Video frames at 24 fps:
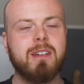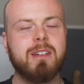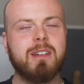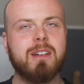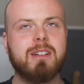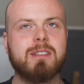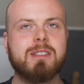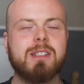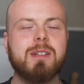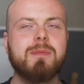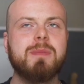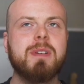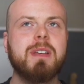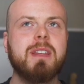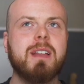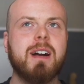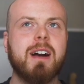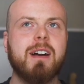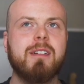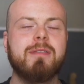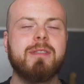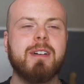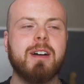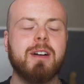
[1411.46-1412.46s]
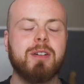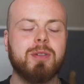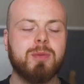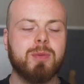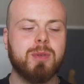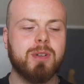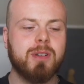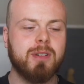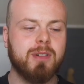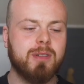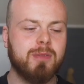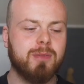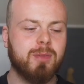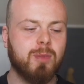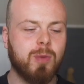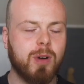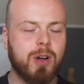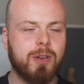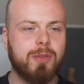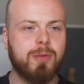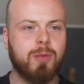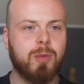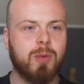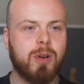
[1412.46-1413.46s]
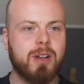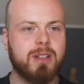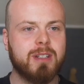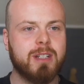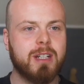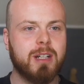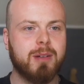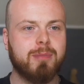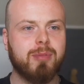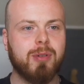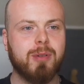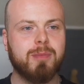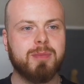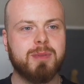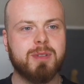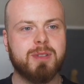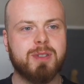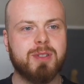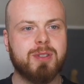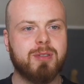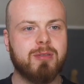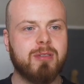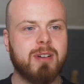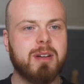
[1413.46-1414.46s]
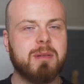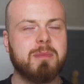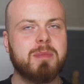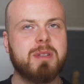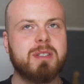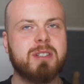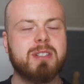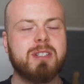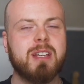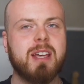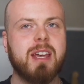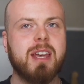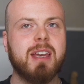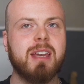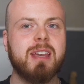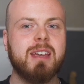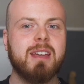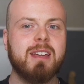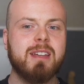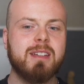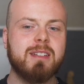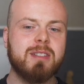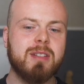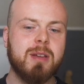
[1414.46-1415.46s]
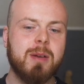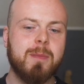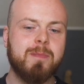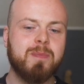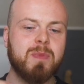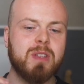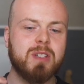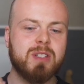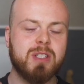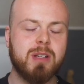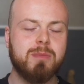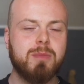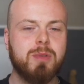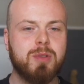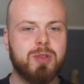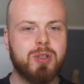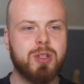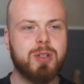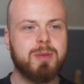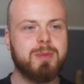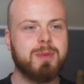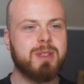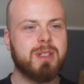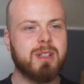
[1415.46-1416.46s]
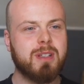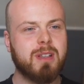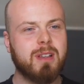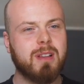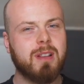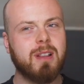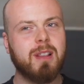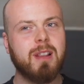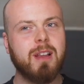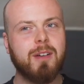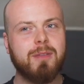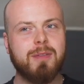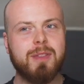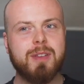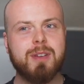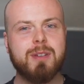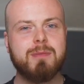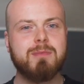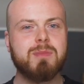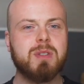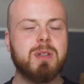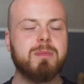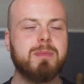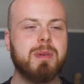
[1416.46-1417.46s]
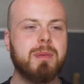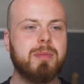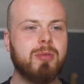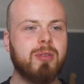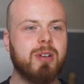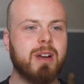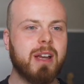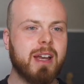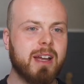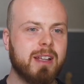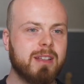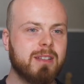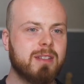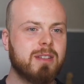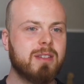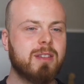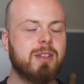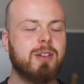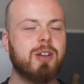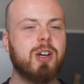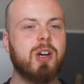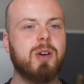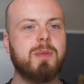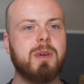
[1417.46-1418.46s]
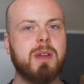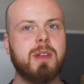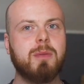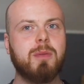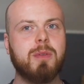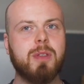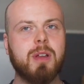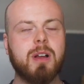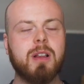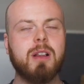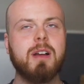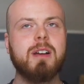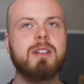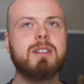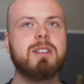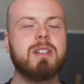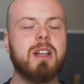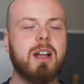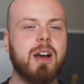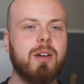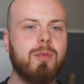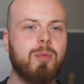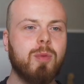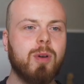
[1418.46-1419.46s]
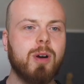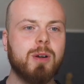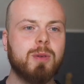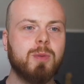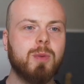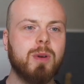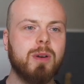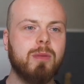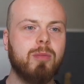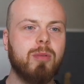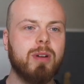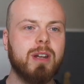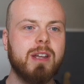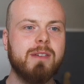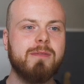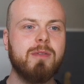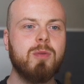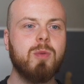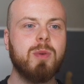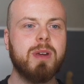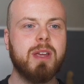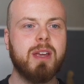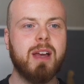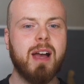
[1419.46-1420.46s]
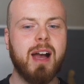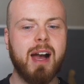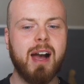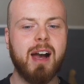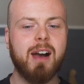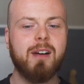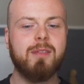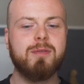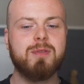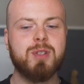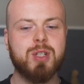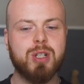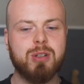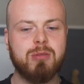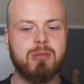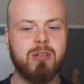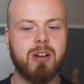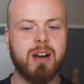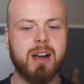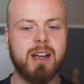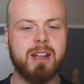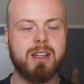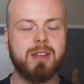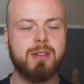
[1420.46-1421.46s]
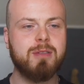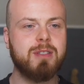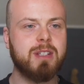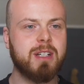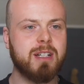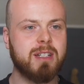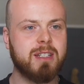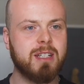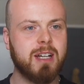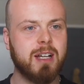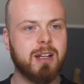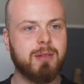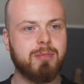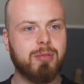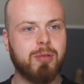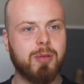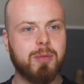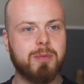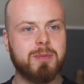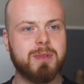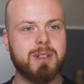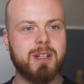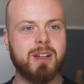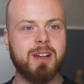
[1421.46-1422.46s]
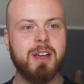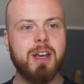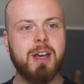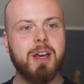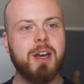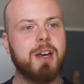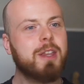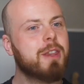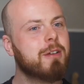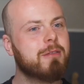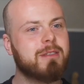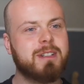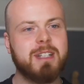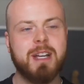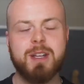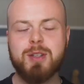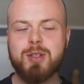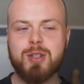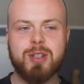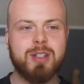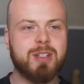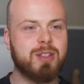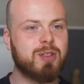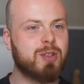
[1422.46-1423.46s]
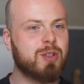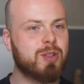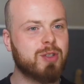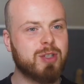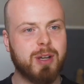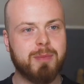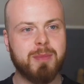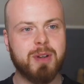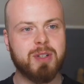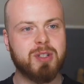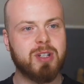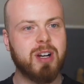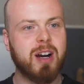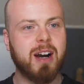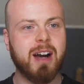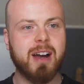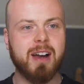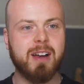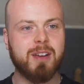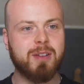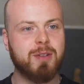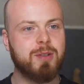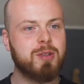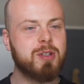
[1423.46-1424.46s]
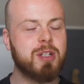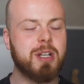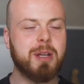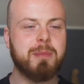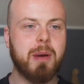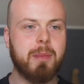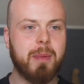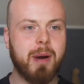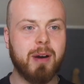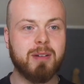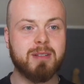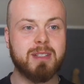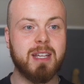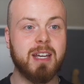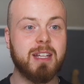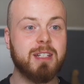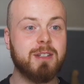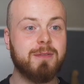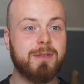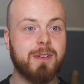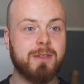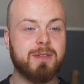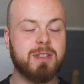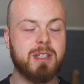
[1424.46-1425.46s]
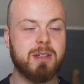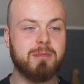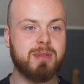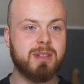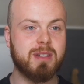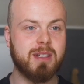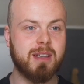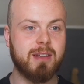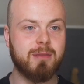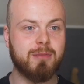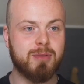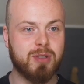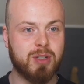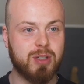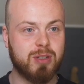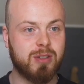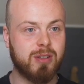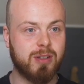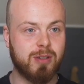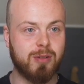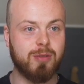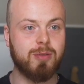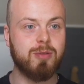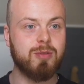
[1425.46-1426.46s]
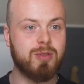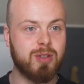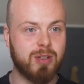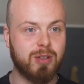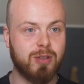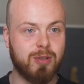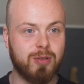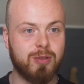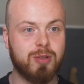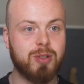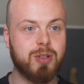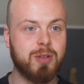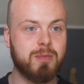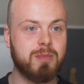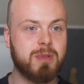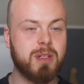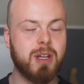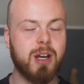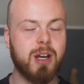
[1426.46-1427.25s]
Yeah, something that I've found with word-for-word teleprompter scripts is some YouTubers love them, some people are against them, and the clients that I've worked with, whenever we have tried using a teleprompter, the retention is just so much higher, usually by about 10 to 15%, which is huge in YouTube